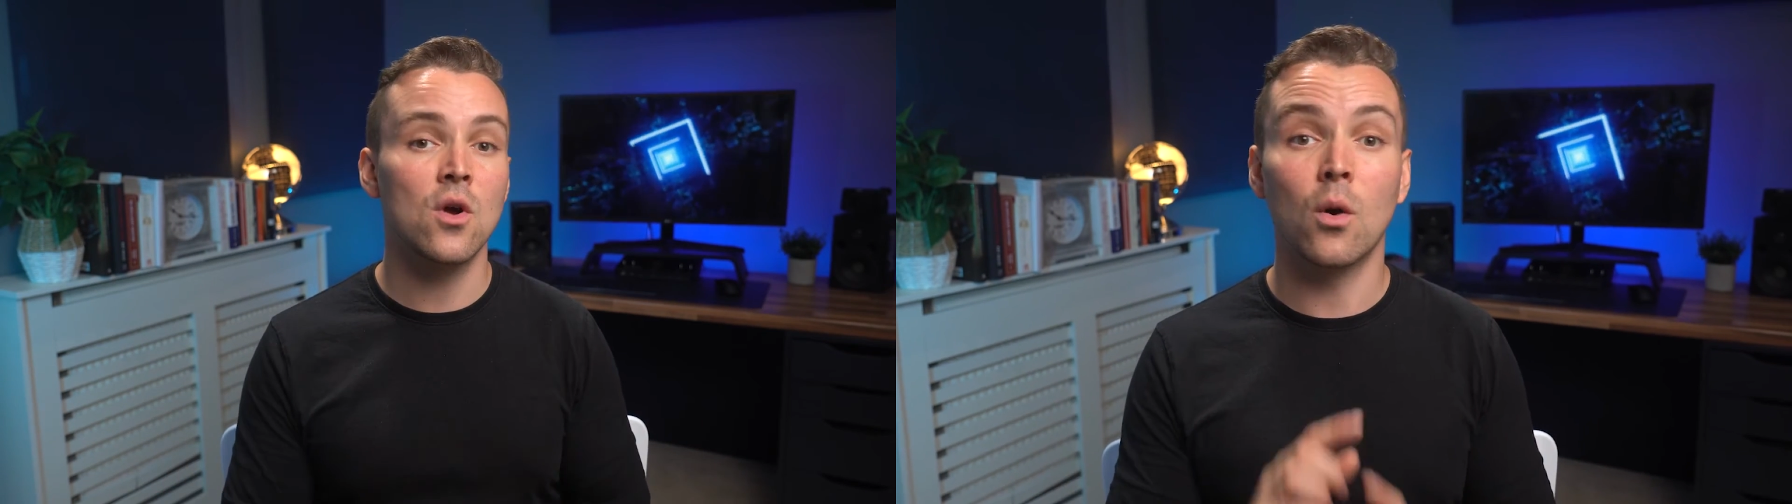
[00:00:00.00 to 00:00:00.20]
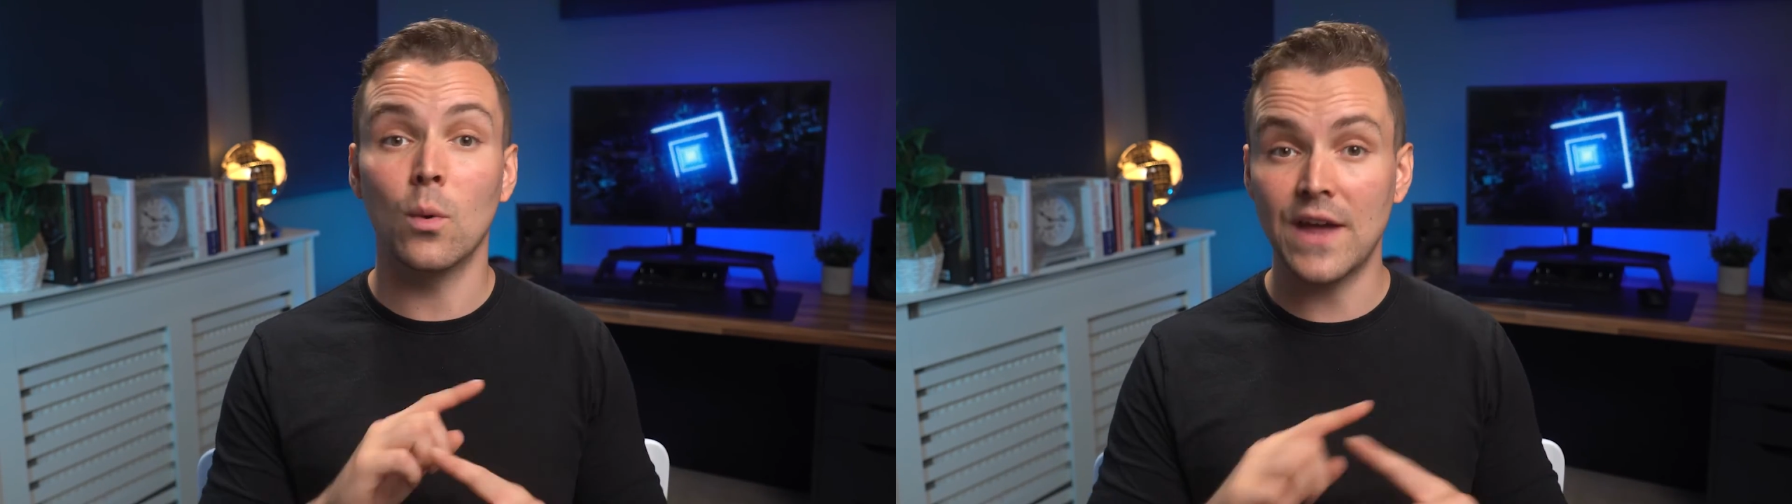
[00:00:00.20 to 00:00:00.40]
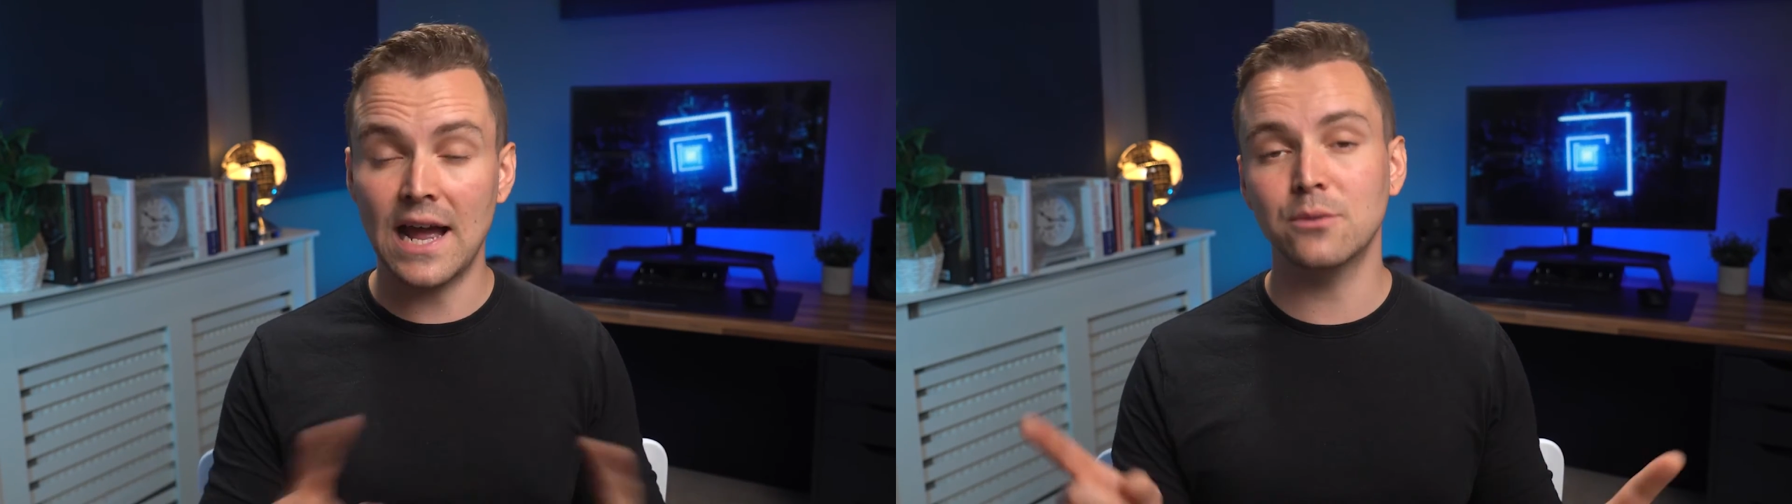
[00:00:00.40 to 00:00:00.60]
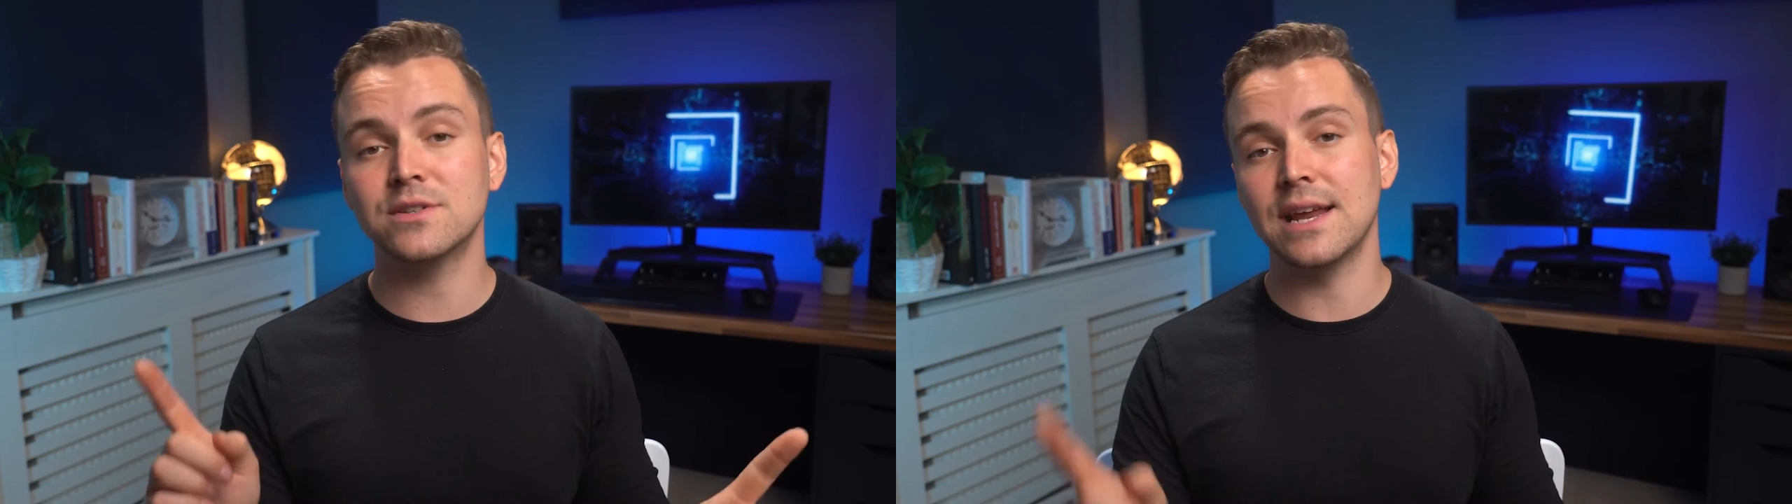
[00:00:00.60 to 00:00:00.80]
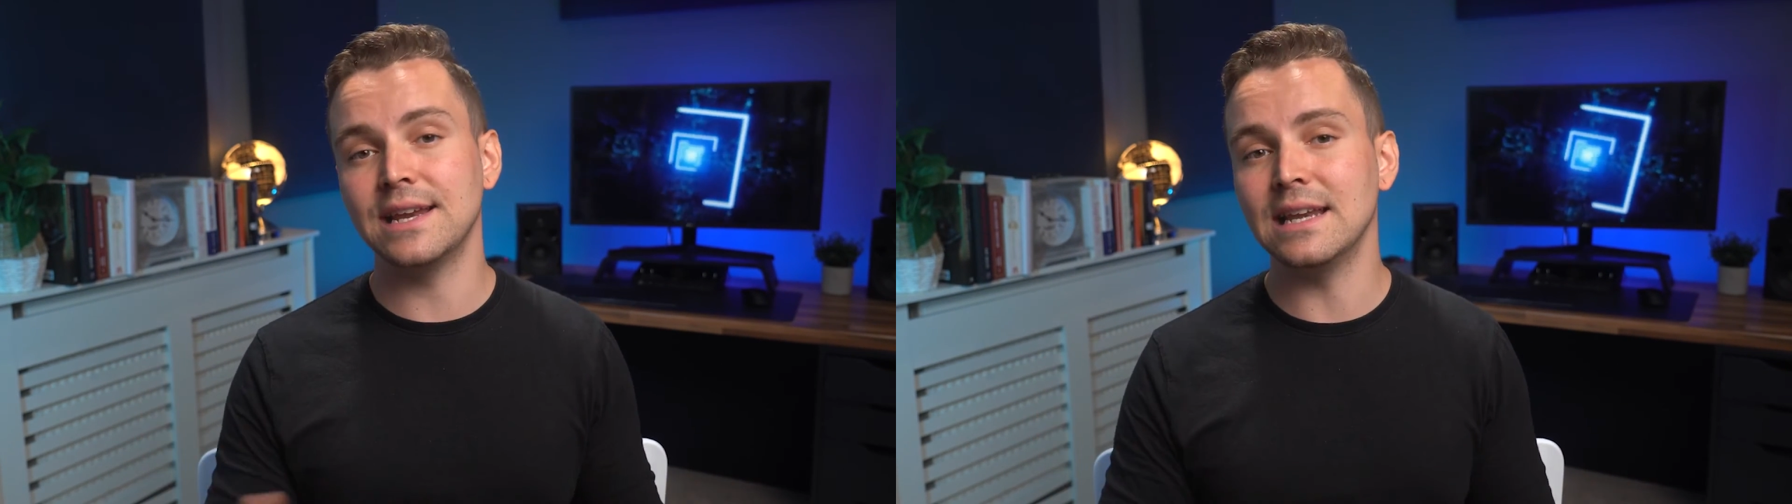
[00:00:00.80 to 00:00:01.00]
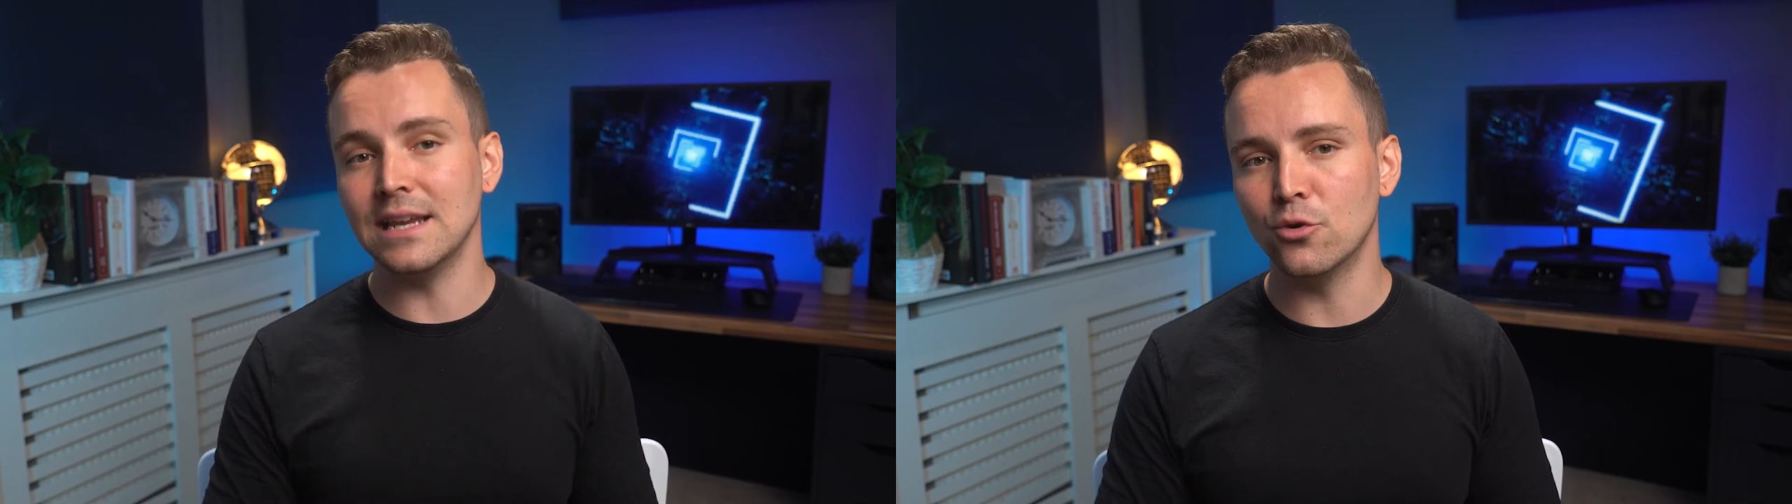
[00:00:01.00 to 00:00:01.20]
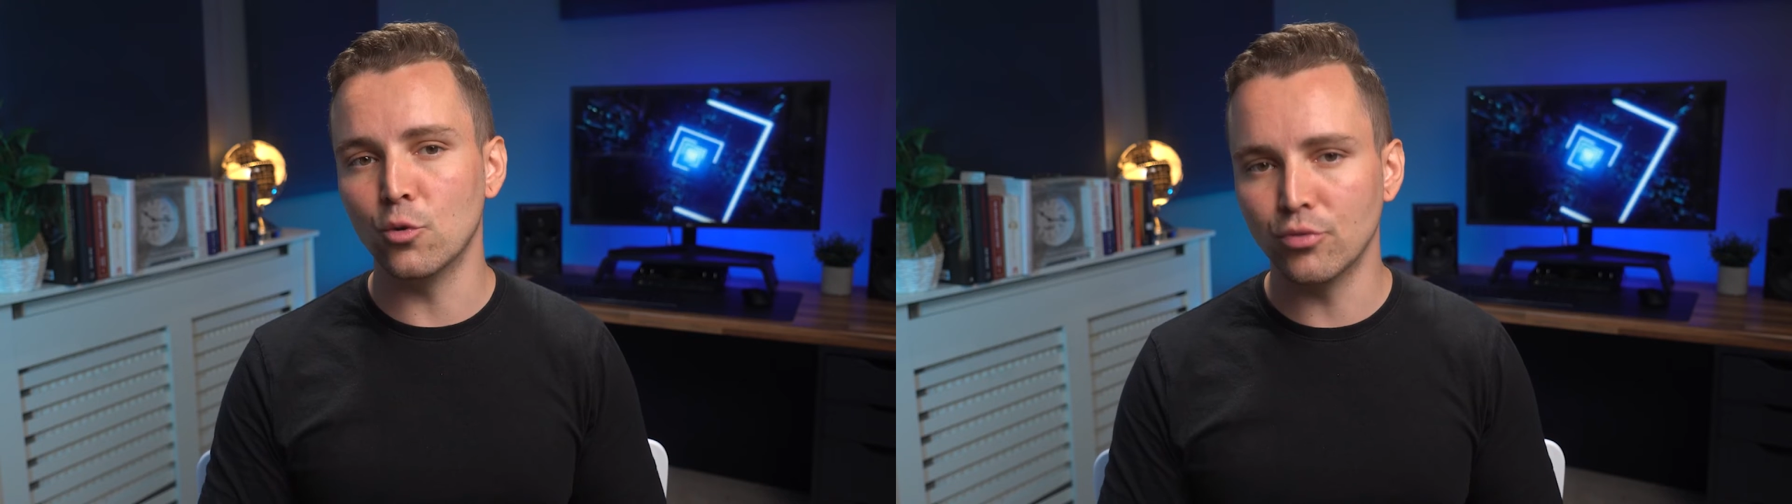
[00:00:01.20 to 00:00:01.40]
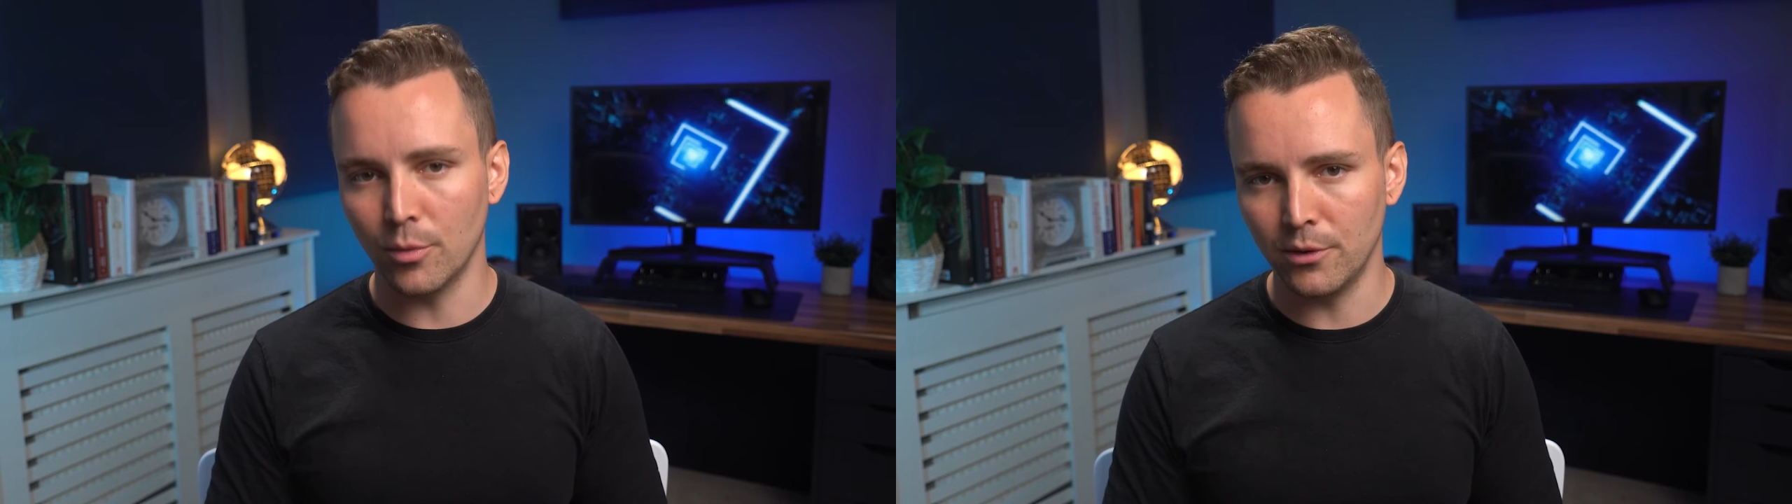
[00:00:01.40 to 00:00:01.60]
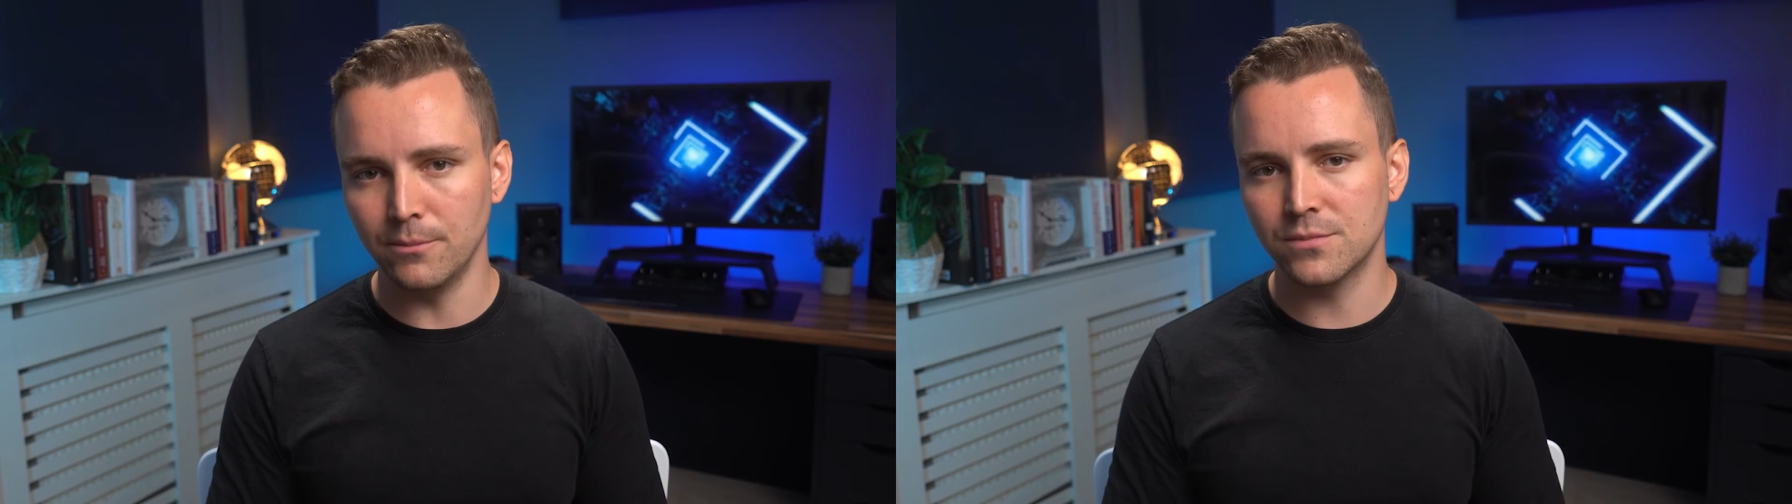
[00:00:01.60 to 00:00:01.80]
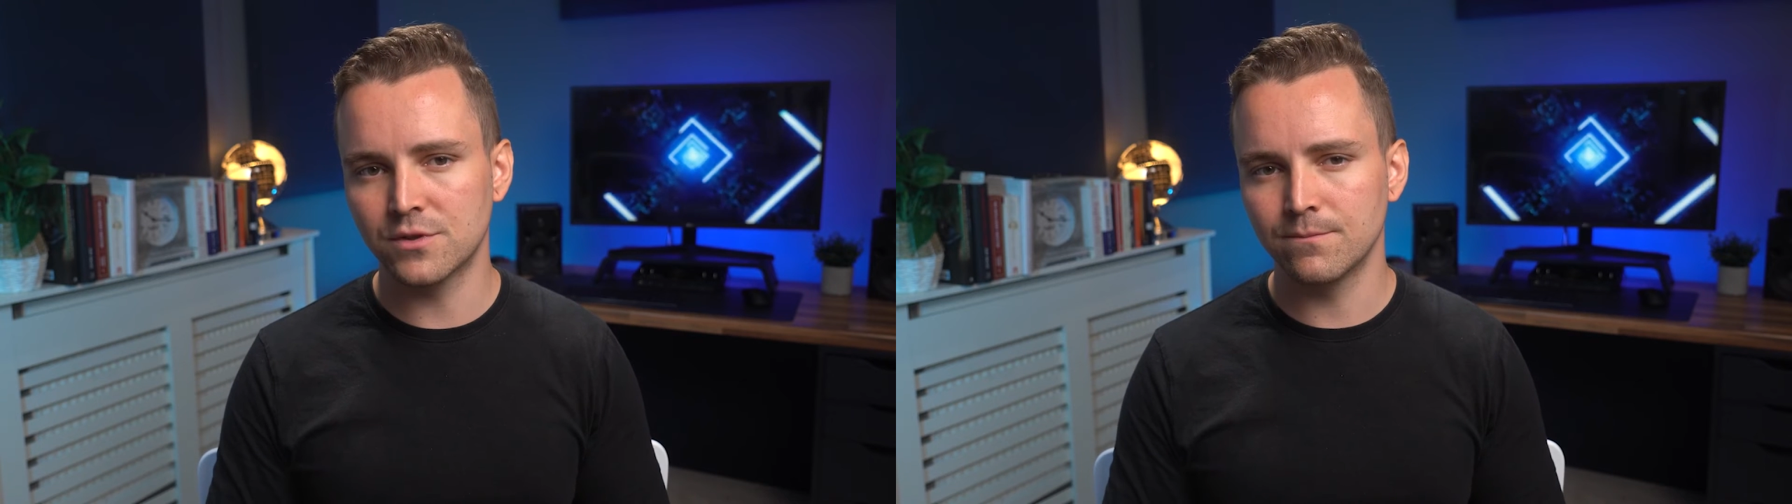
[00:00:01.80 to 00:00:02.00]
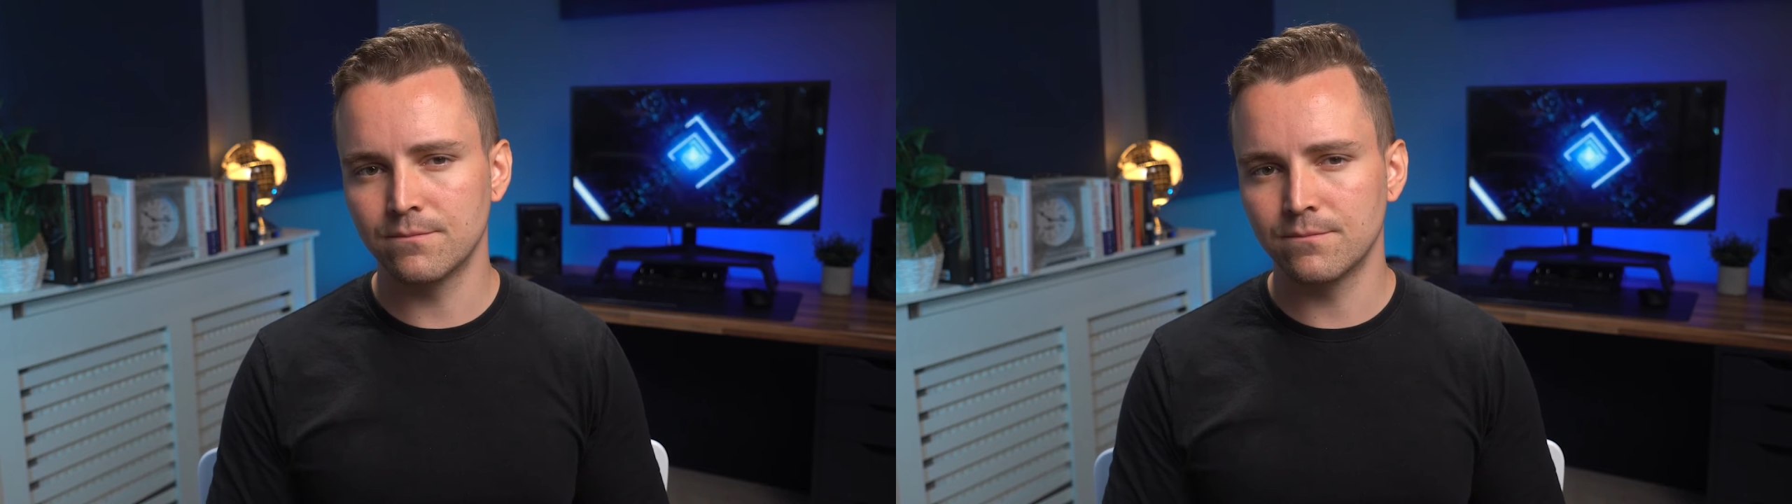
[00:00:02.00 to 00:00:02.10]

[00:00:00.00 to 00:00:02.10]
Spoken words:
without any legal problems.